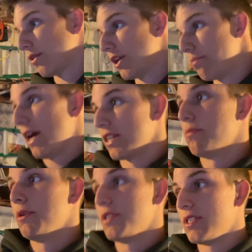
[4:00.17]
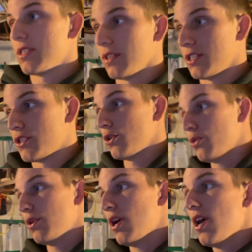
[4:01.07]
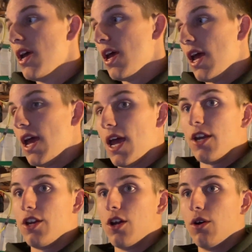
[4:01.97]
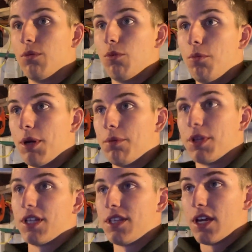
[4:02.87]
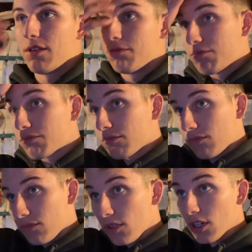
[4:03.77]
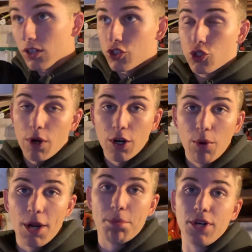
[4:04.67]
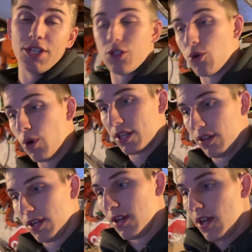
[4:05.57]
get back to me decently soon. And, we'll be able to get that squared away pretty quickly.